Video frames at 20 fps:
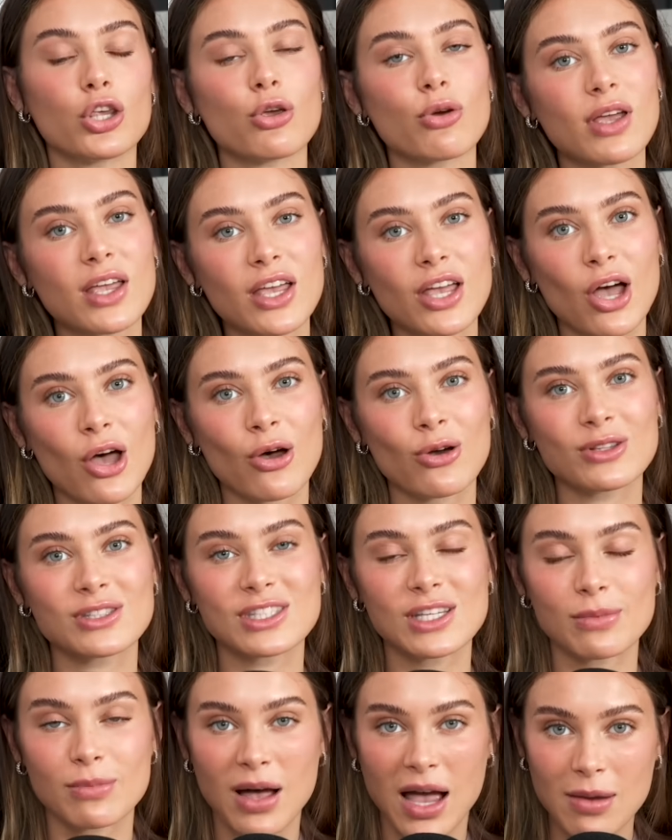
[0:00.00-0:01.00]
You can go
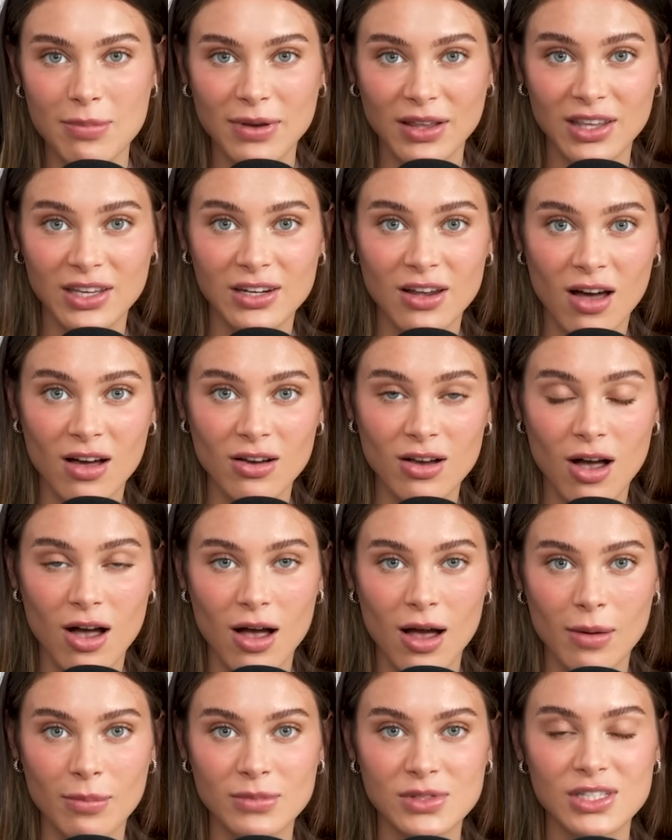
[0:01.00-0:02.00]
to
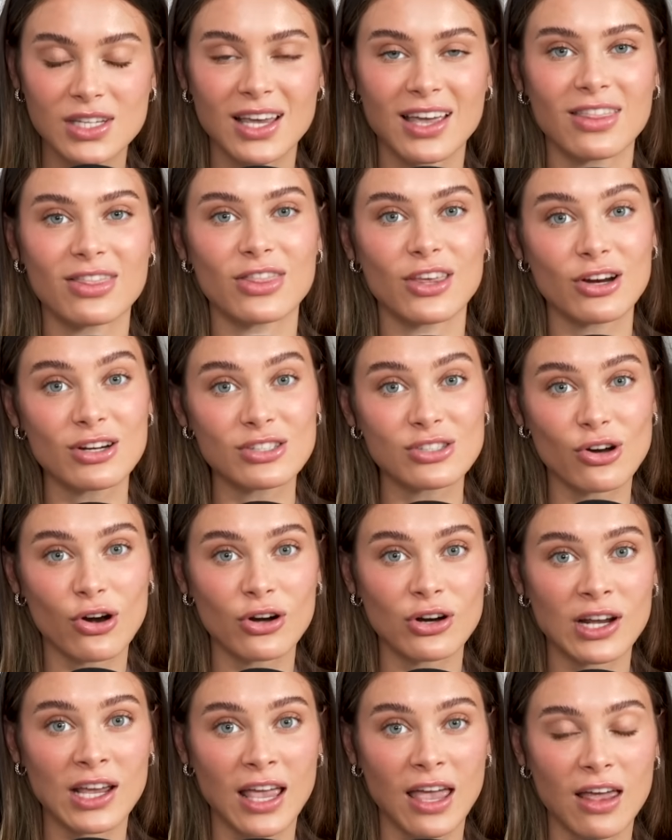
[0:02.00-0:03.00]
mybilly.com to get their
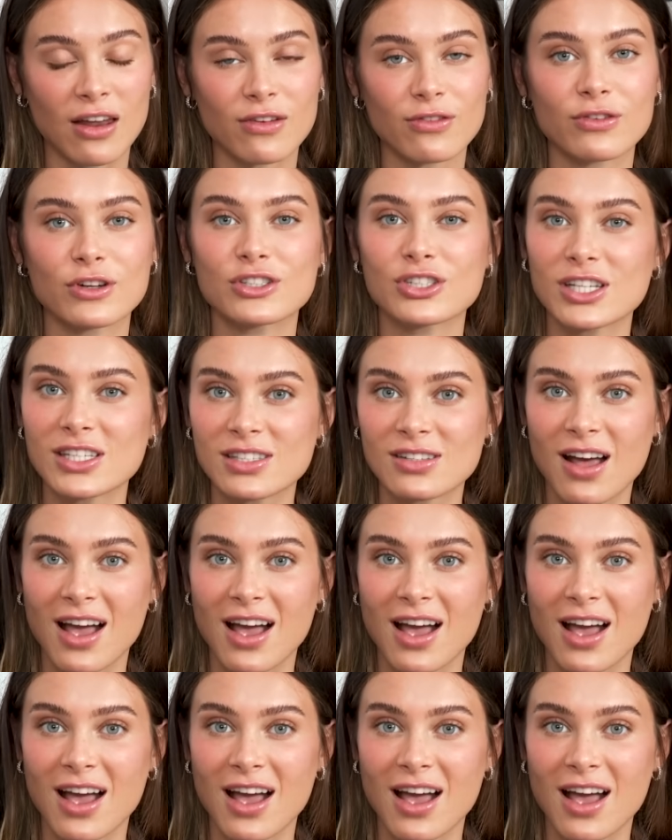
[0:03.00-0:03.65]
starter kit for just